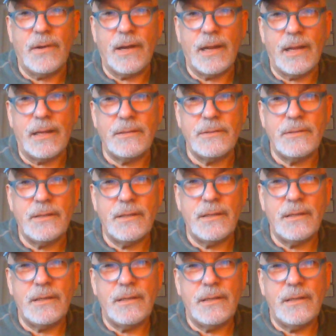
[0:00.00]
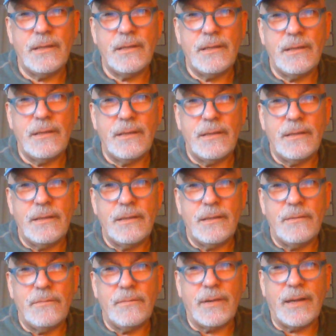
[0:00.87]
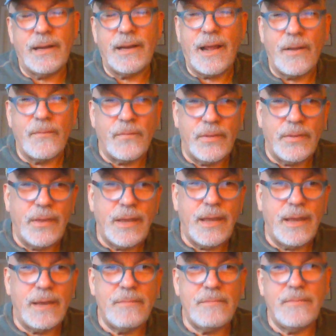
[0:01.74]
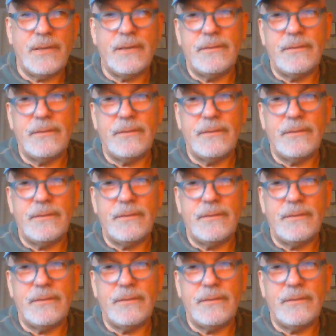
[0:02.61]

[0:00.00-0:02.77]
range. Now, not for them.